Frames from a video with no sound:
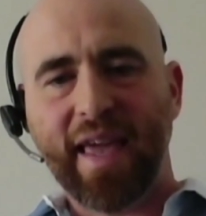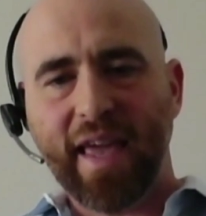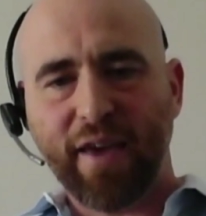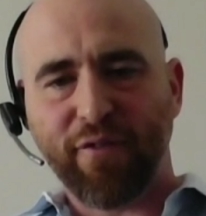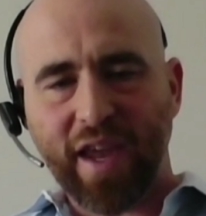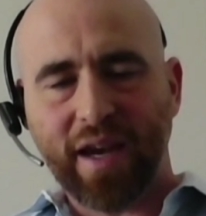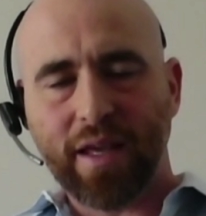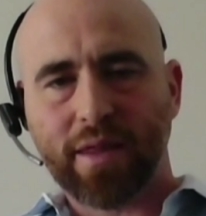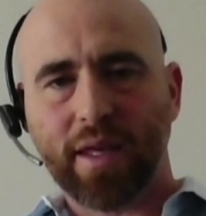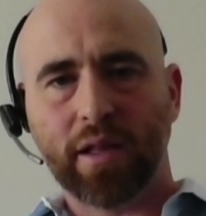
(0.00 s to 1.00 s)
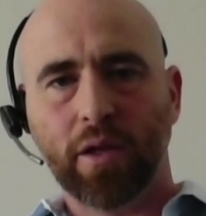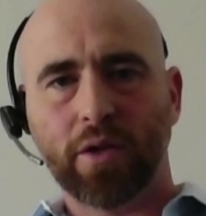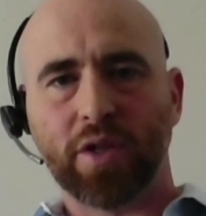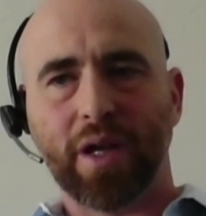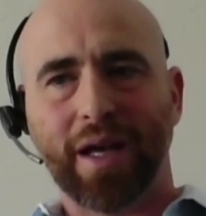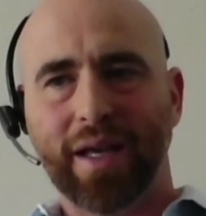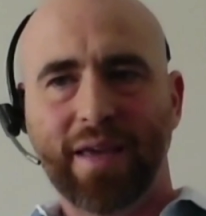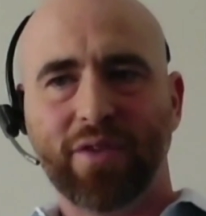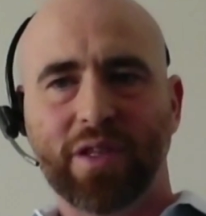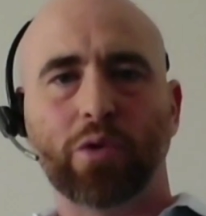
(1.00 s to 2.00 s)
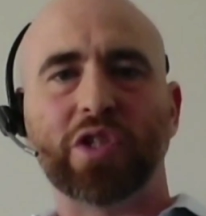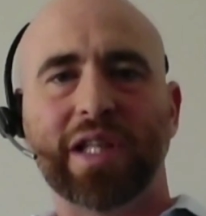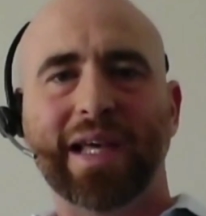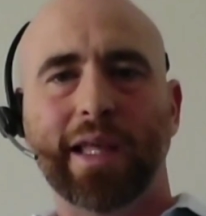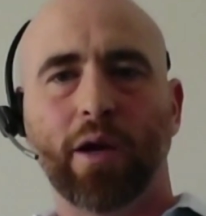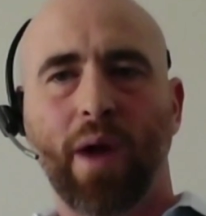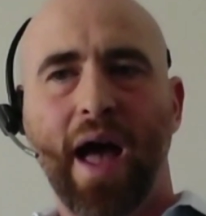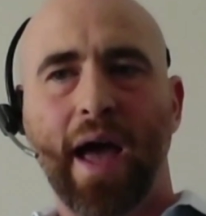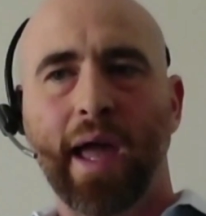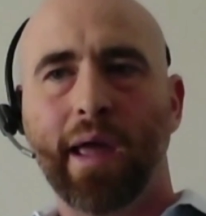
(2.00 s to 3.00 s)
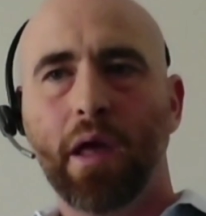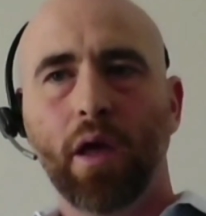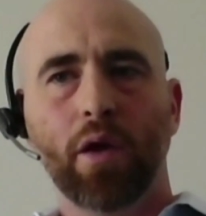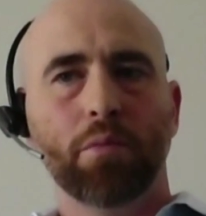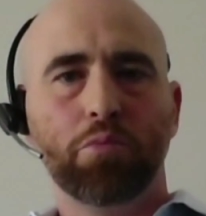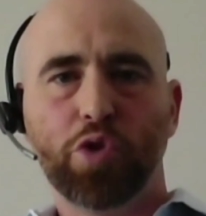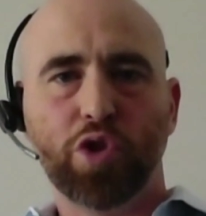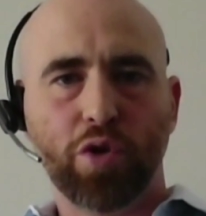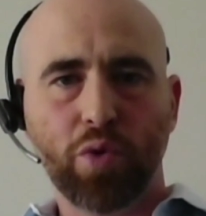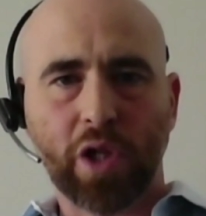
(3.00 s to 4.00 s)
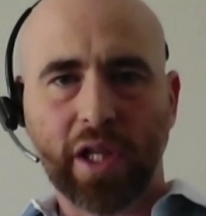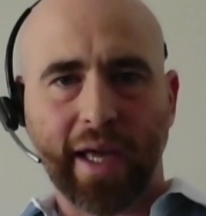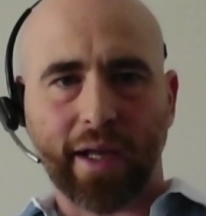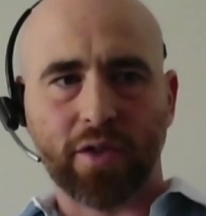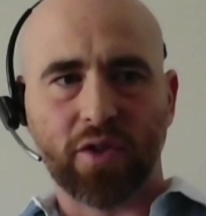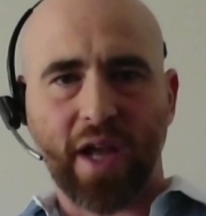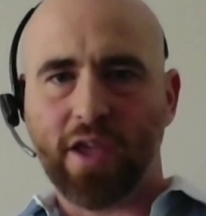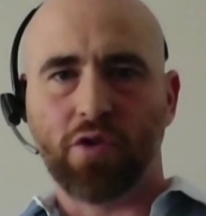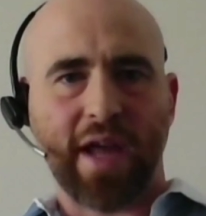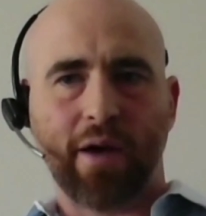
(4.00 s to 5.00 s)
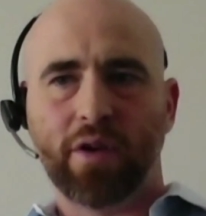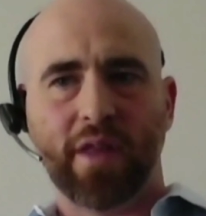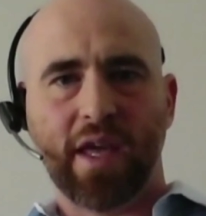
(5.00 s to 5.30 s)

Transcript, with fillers: if anything looks even, you know, slightly awry, 2 clicks and you're down to the